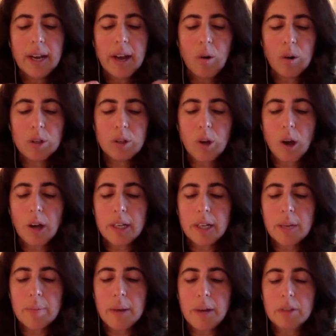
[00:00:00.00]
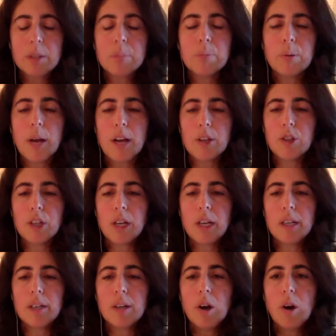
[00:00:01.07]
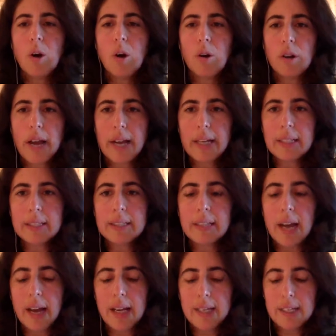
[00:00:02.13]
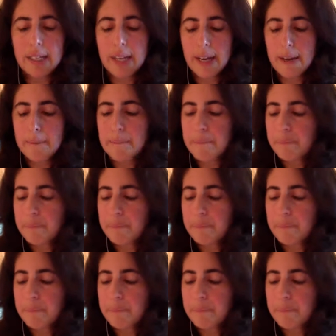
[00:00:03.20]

or talking about depression or anxiety.